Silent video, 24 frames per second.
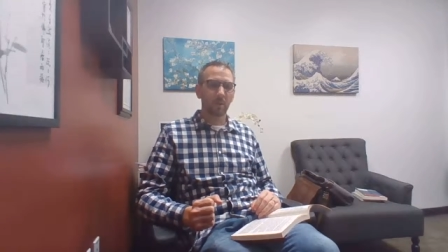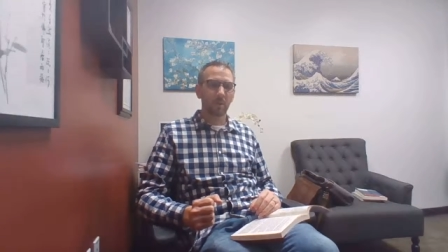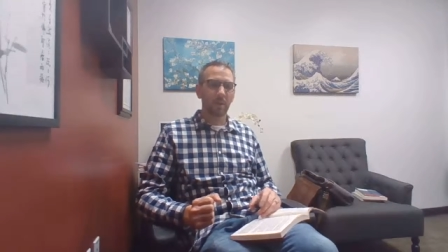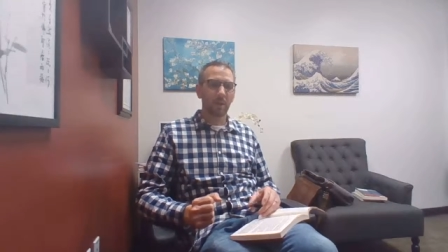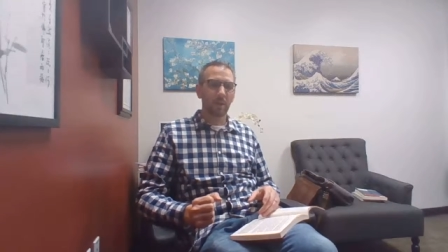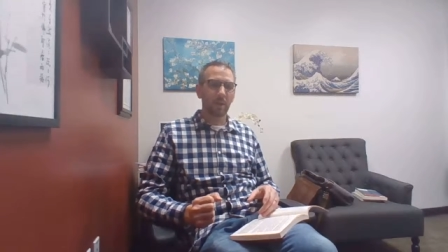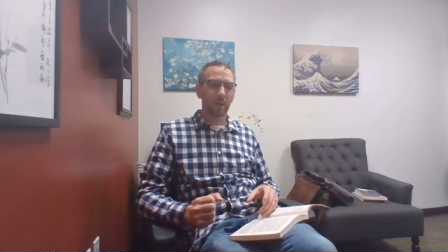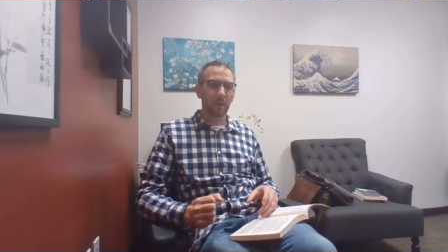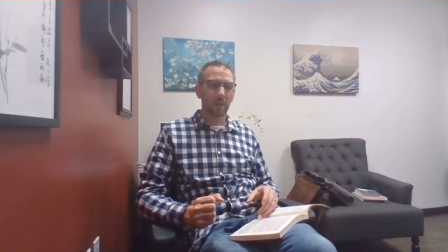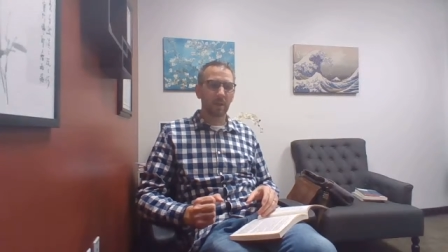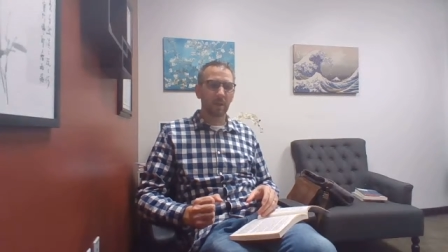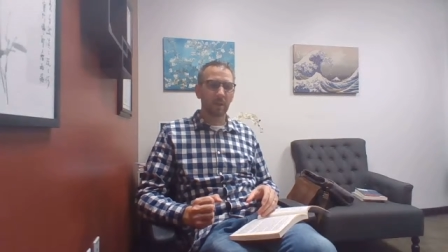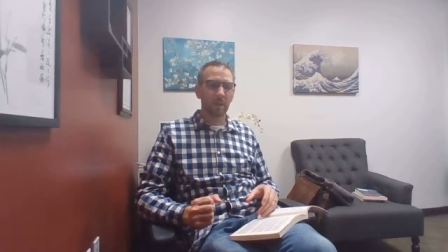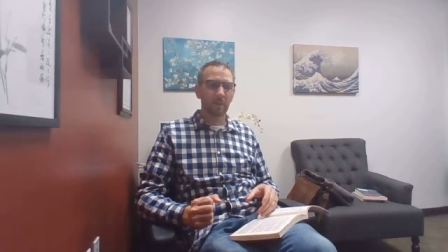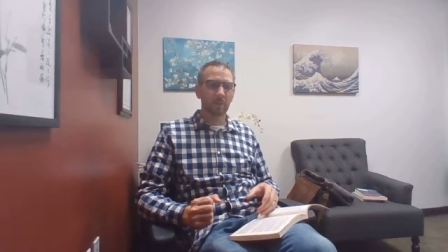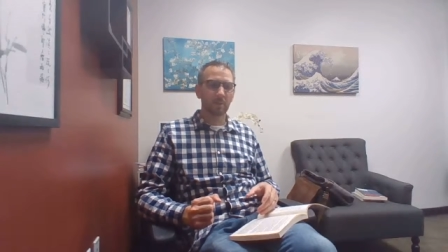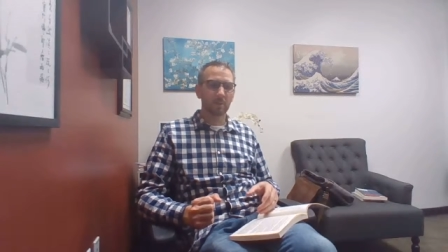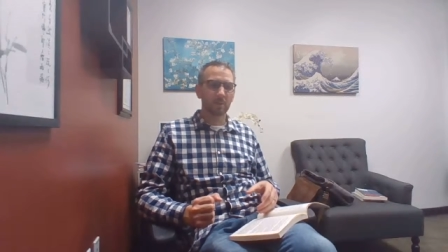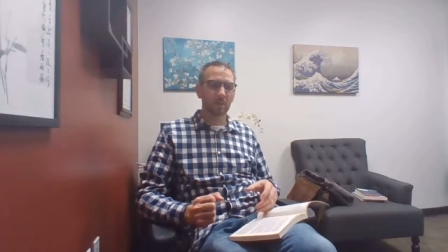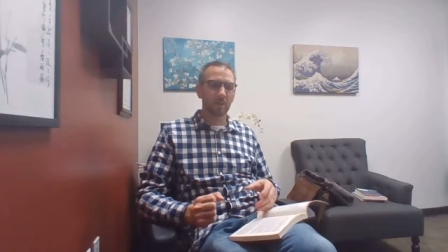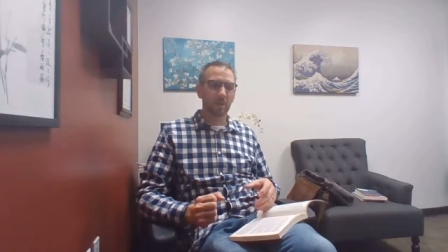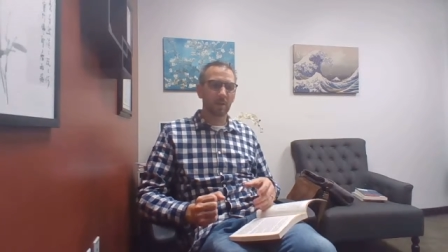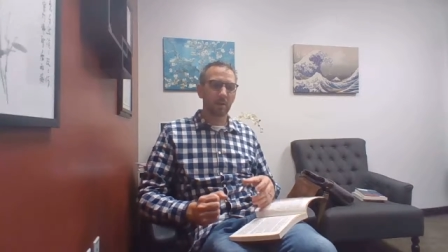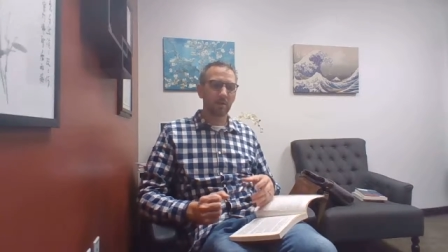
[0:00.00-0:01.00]

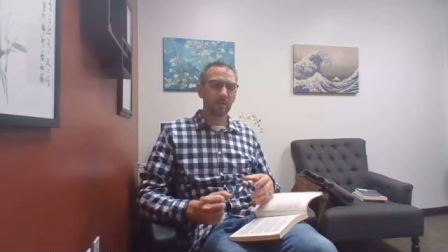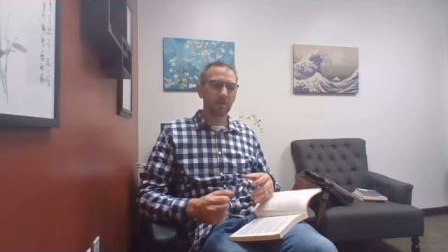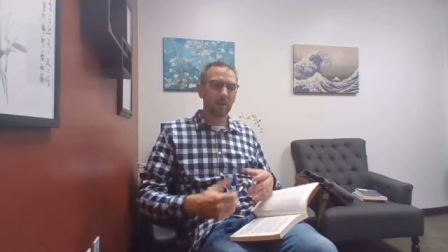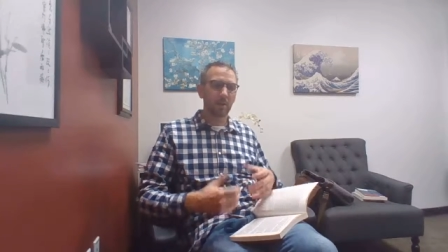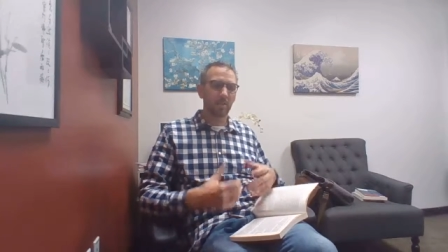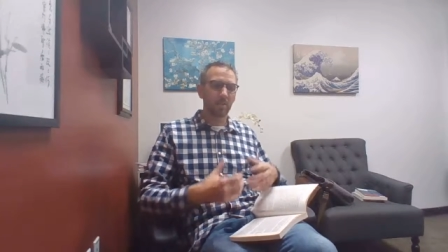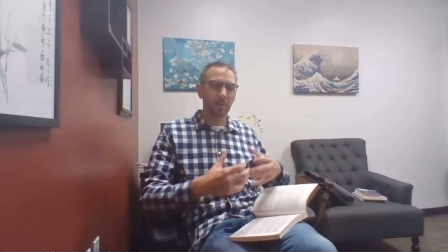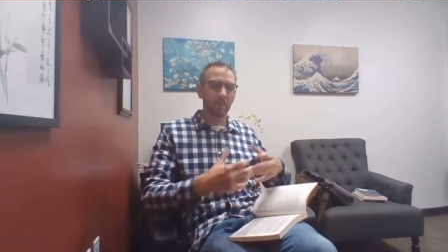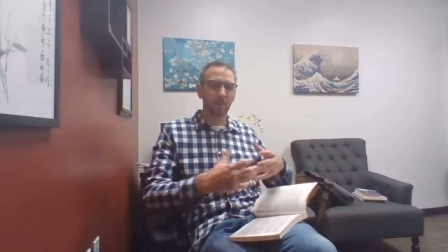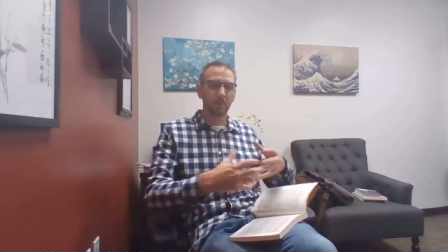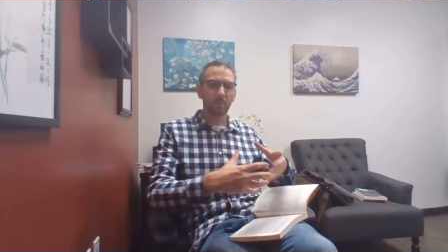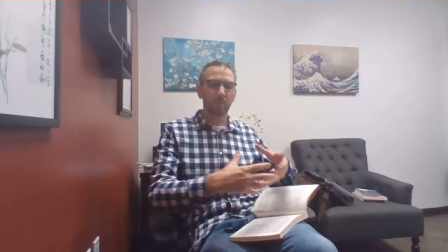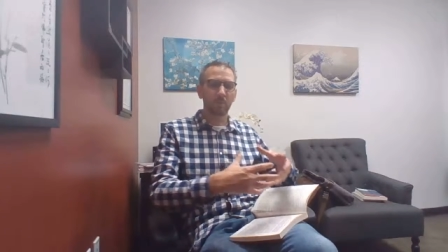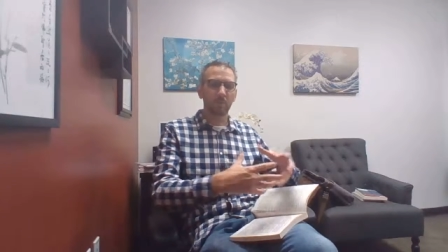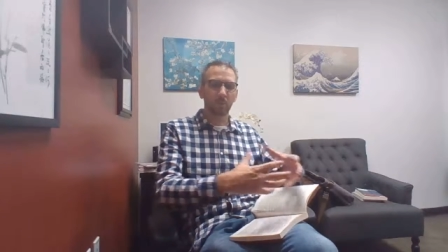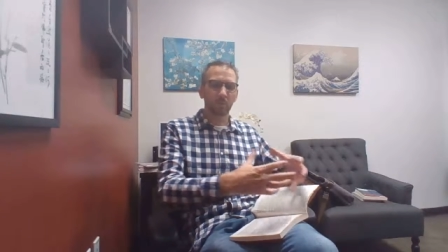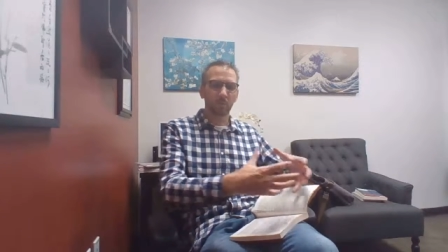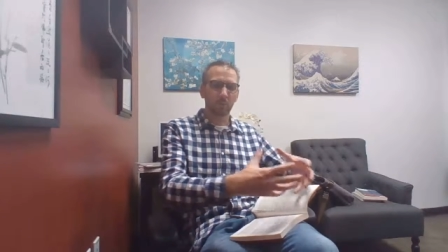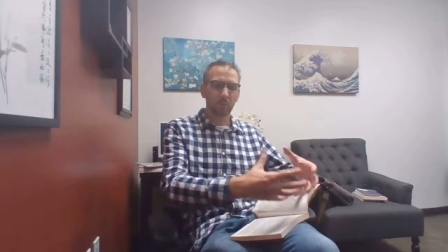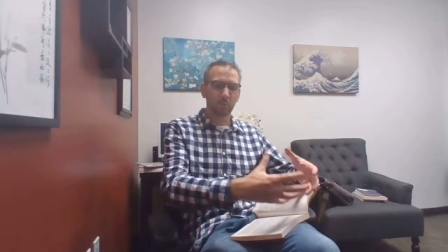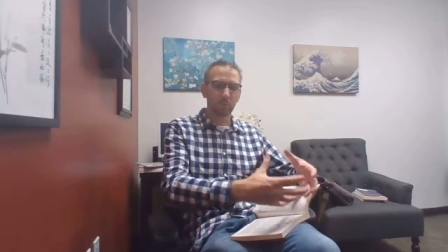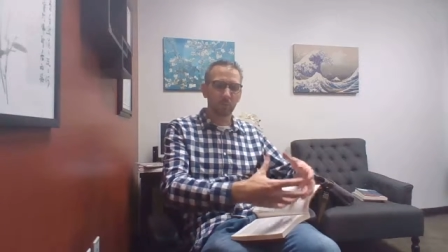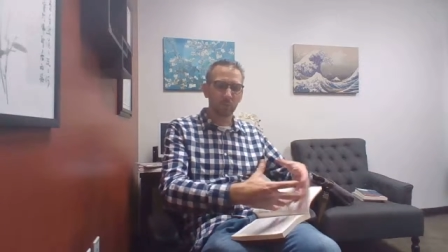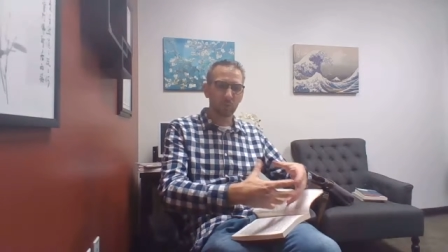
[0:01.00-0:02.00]
that might be
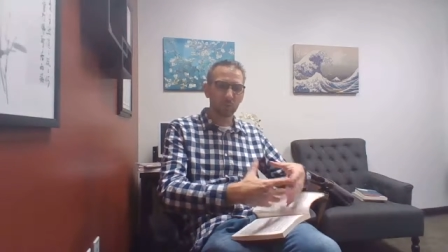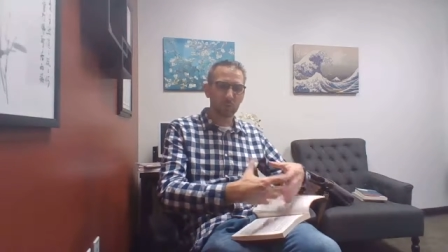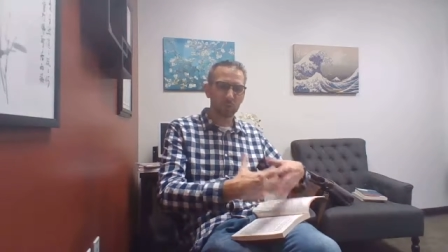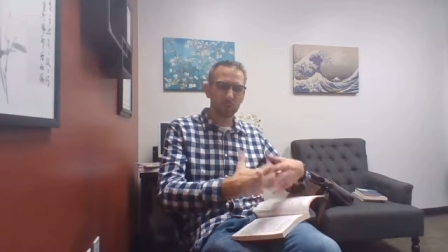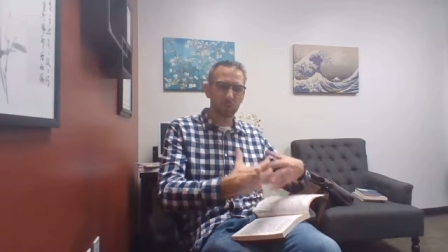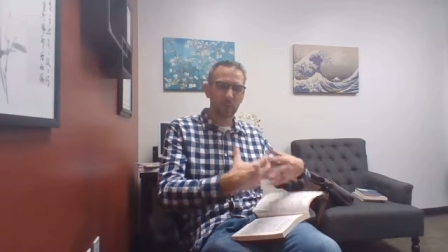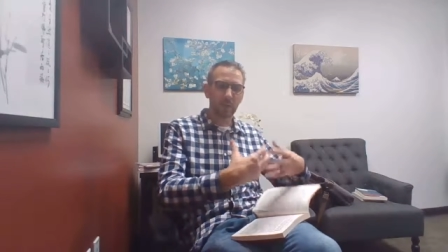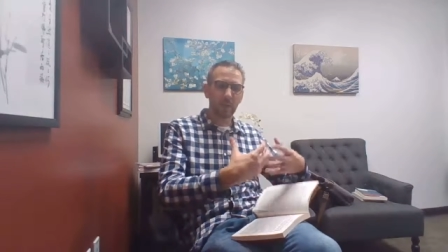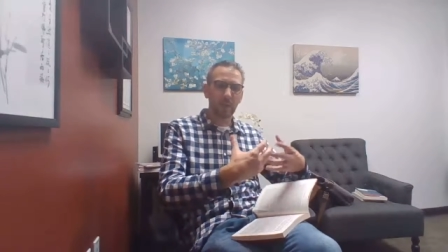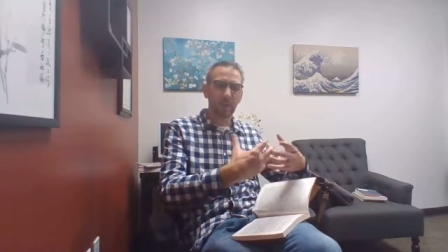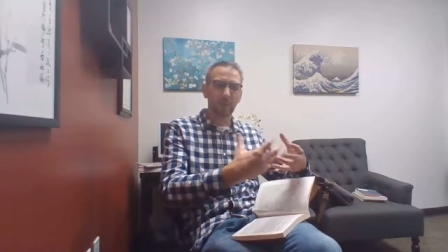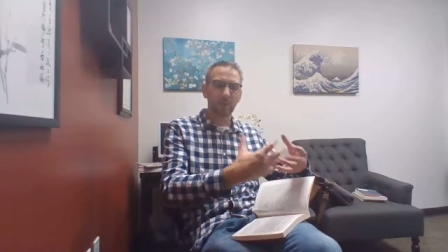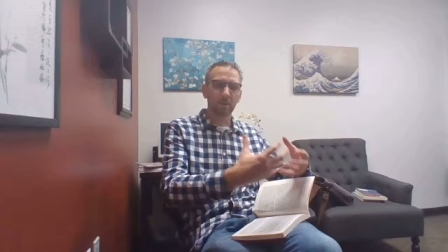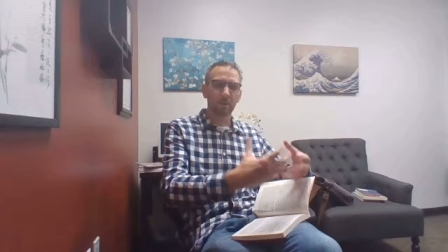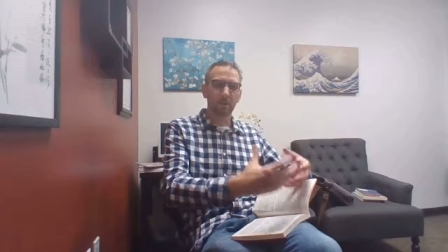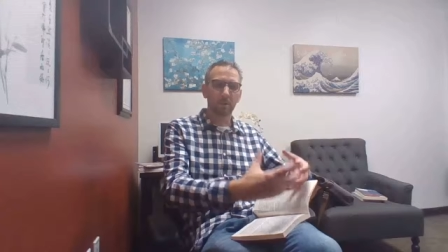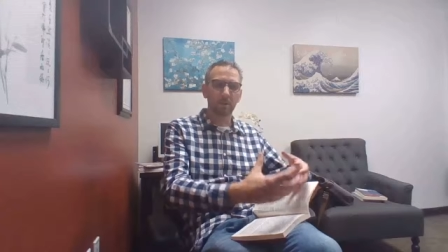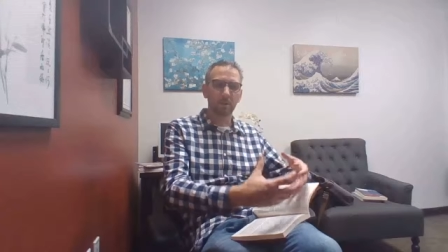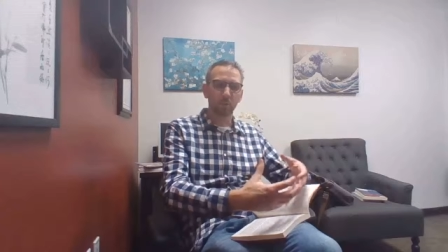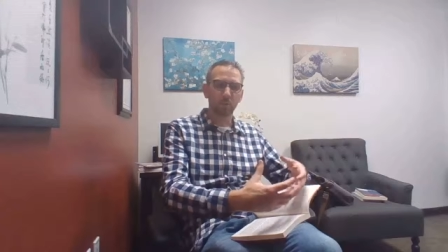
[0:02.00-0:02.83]
the Christianity